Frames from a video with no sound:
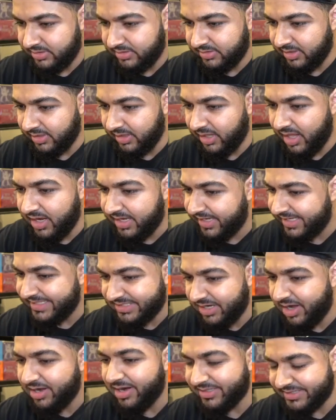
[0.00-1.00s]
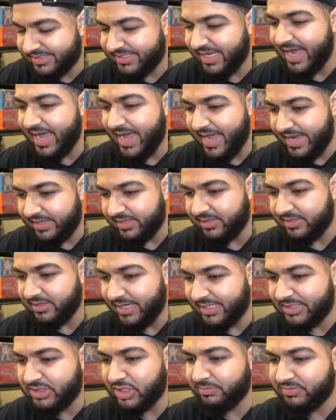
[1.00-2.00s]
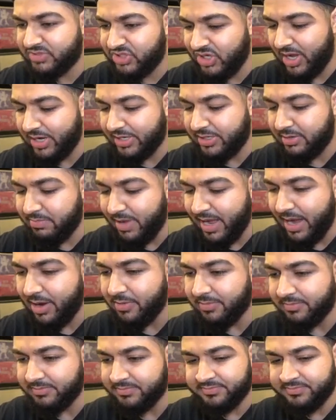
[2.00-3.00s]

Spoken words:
The luck is on our side. That's what I'm talking about.